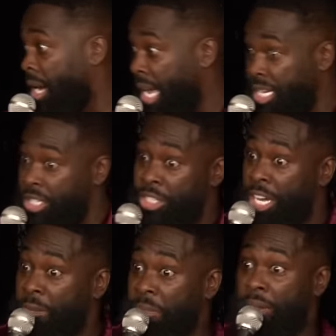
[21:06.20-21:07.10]
Ladies and
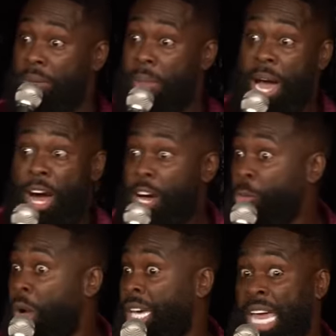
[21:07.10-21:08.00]
gentlemen, my hard
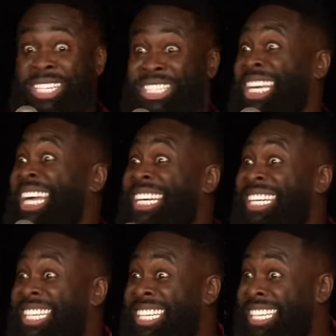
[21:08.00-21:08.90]
work ain't shit.
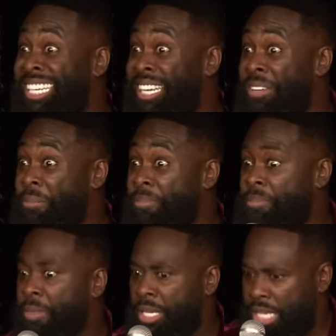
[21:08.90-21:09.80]

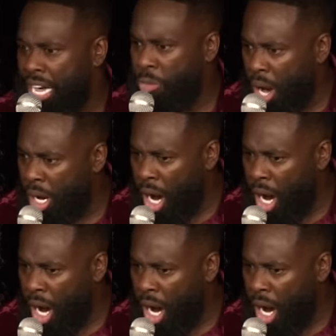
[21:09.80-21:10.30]
They work